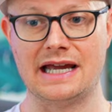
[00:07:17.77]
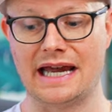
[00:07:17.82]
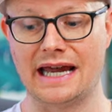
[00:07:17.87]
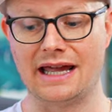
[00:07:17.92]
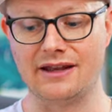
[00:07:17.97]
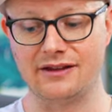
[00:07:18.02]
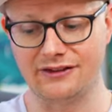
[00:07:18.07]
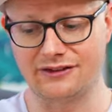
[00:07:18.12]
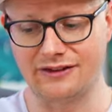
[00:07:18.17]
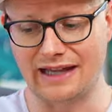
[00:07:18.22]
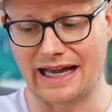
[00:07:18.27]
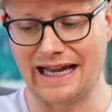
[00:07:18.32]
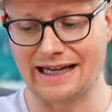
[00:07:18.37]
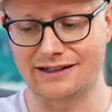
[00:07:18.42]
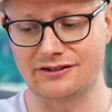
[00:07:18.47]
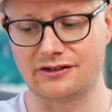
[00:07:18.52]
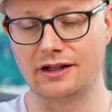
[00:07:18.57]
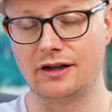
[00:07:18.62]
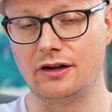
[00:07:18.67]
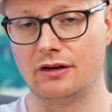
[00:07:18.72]
and this
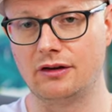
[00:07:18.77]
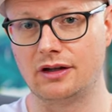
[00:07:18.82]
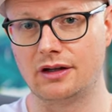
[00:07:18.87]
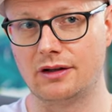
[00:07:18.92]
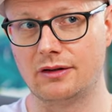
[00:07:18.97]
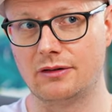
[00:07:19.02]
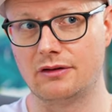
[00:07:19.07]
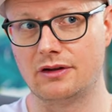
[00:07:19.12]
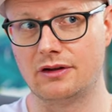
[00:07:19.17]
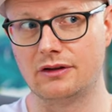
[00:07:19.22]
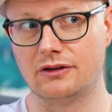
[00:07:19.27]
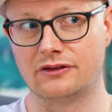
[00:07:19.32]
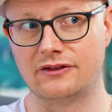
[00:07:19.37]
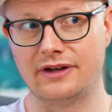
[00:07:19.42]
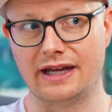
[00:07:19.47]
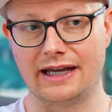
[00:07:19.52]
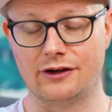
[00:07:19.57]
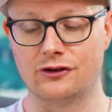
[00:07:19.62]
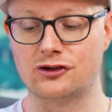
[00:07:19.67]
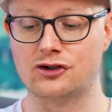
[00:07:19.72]
actually
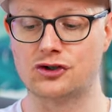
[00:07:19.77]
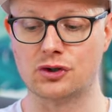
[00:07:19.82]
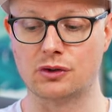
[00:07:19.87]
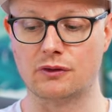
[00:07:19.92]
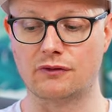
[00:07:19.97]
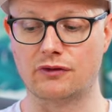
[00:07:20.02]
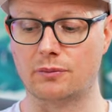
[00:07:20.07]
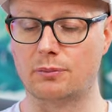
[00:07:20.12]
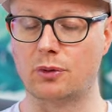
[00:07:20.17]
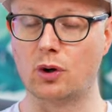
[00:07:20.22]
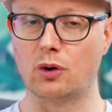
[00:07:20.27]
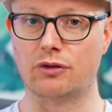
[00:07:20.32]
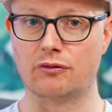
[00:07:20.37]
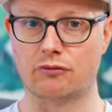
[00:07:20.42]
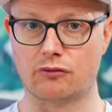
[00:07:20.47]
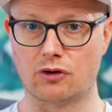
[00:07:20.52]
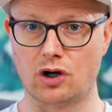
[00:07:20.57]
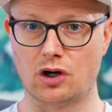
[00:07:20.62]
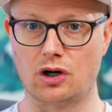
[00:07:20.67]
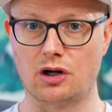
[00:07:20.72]
stands true for both
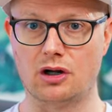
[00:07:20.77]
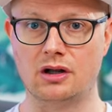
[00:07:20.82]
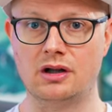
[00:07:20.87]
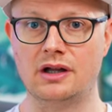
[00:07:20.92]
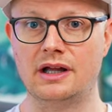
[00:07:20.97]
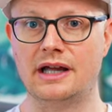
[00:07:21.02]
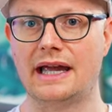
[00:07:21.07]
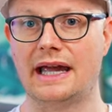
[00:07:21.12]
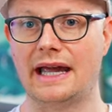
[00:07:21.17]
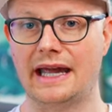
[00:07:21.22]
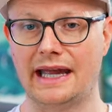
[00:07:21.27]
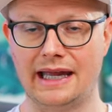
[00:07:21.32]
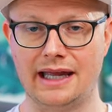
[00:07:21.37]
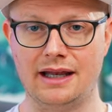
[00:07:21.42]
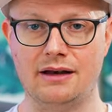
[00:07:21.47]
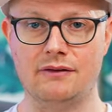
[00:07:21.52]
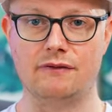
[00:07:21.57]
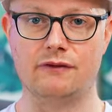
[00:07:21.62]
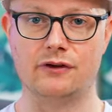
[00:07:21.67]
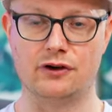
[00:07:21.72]
raw
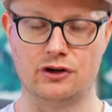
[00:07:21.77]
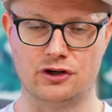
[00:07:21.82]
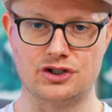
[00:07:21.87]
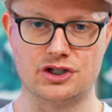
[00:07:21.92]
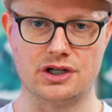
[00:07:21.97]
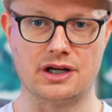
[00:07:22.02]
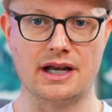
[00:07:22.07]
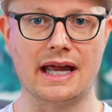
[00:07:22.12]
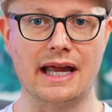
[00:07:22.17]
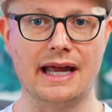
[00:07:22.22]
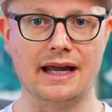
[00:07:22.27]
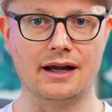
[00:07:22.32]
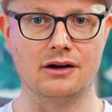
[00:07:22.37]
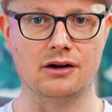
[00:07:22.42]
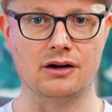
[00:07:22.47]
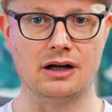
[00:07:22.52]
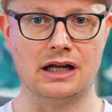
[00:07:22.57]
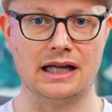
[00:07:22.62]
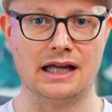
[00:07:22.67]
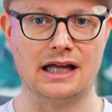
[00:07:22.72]
and virgin
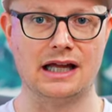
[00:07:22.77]
hair,